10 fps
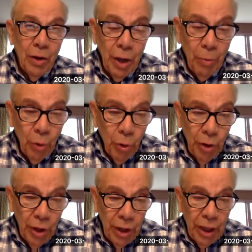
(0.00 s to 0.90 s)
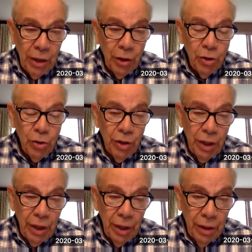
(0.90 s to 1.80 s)
Hebrew Union College
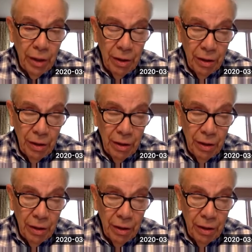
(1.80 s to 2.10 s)
ordained